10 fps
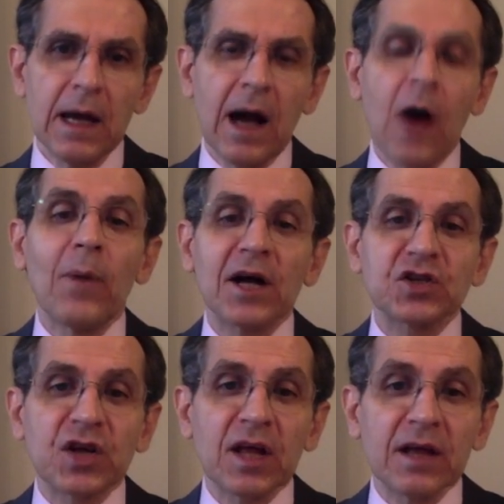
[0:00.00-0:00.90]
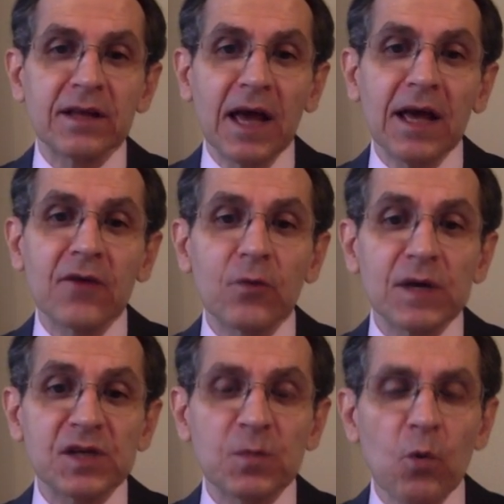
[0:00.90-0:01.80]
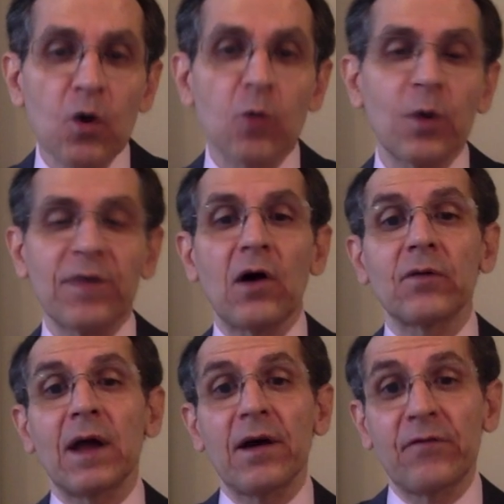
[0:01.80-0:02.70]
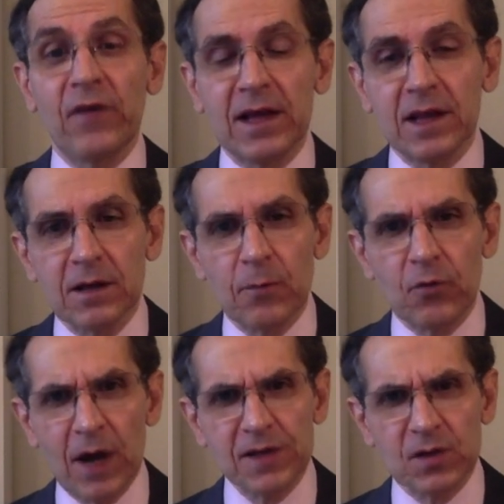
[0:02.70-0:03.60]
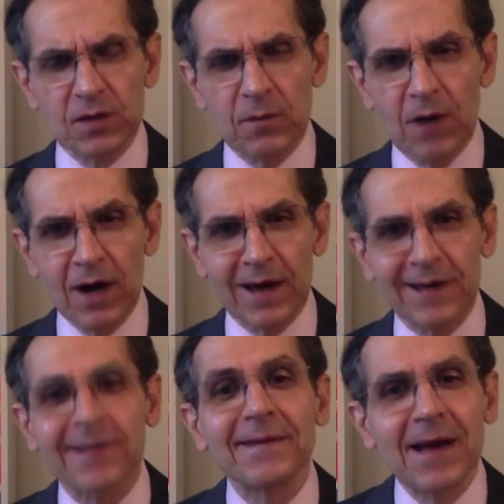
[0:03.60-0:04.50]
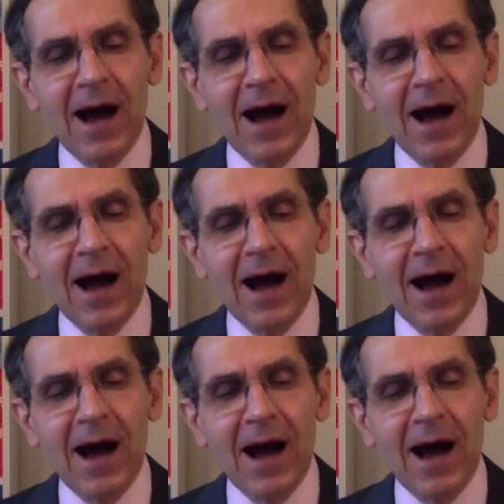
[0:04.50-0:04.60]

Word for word: How much can they increase more without affecting the price on the market?